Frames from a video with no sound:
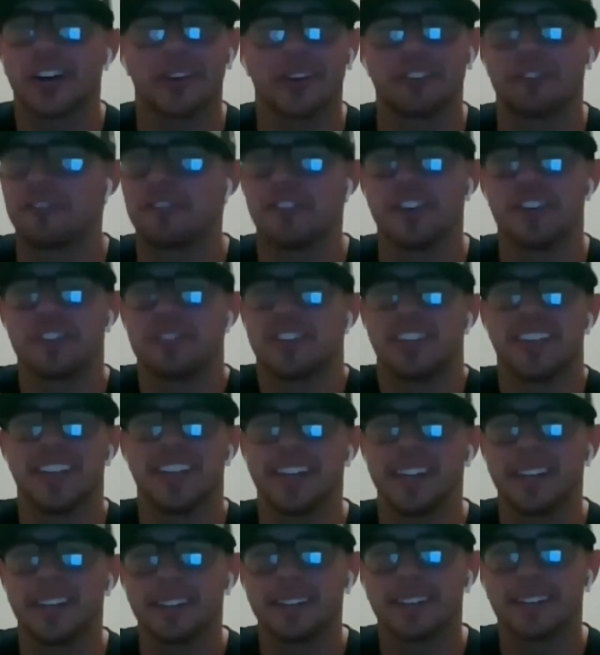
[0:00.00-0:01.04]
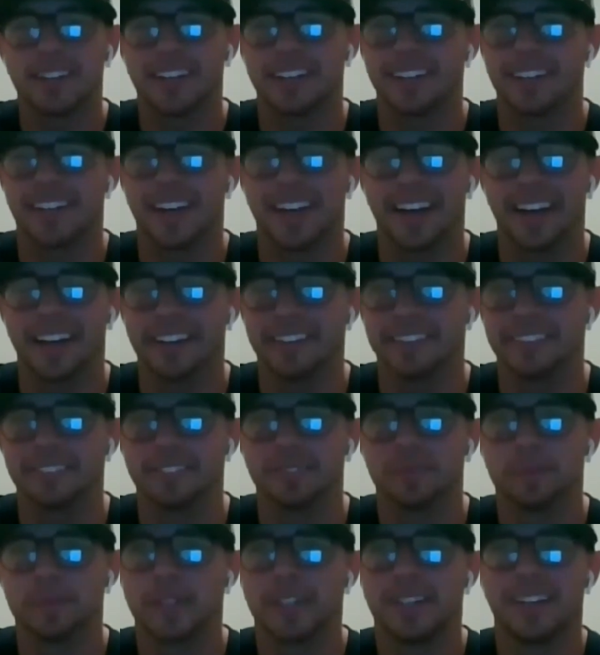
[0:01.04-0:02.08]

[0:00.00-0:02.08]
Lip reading: like 15 and then